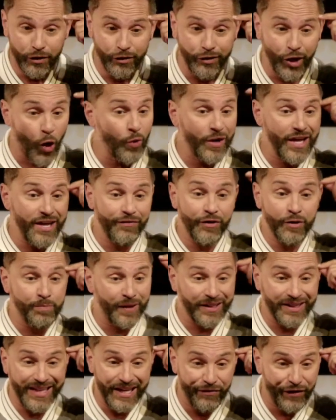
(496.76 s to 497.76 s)
don't even
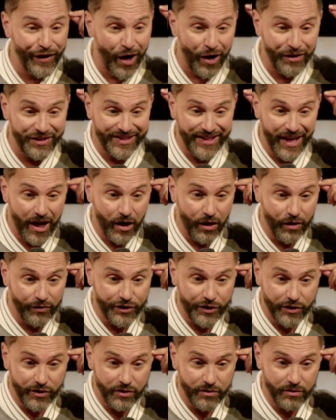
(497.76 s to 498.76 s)
believe it
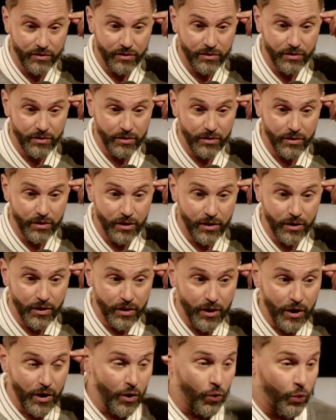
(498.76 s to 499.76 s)
ourselves.
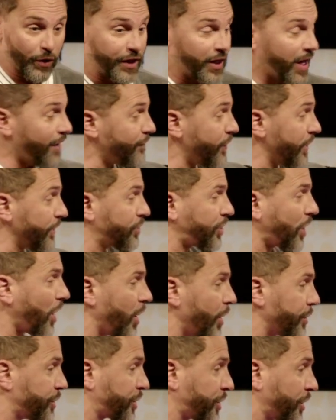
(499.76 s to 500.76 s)
We love the
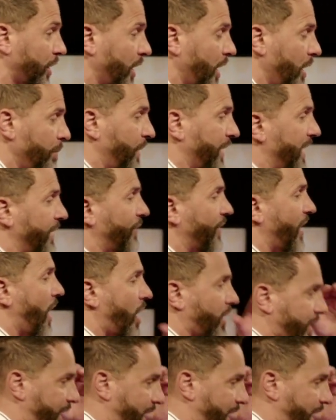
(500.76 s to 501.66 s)
church, but even our